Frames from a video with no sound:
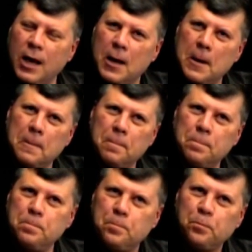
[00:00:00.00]

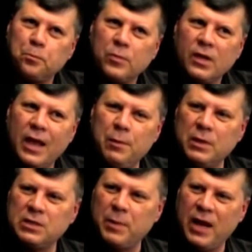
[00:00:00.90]
um, Ain't
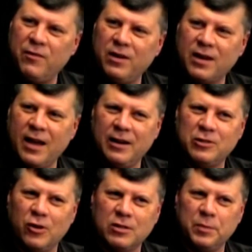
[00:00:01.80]
Misbehaving, it kind of
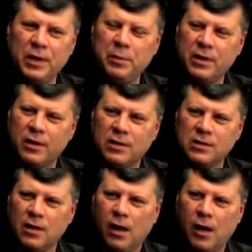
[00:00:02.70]
chose me
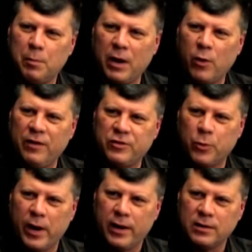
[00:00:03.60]
because um, my wife
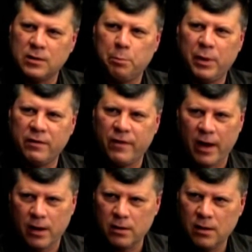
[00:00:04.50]
Joanne is a big
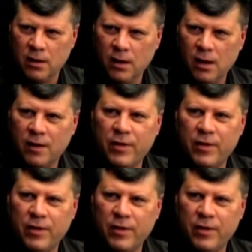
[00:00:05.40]
fan mm-hmm.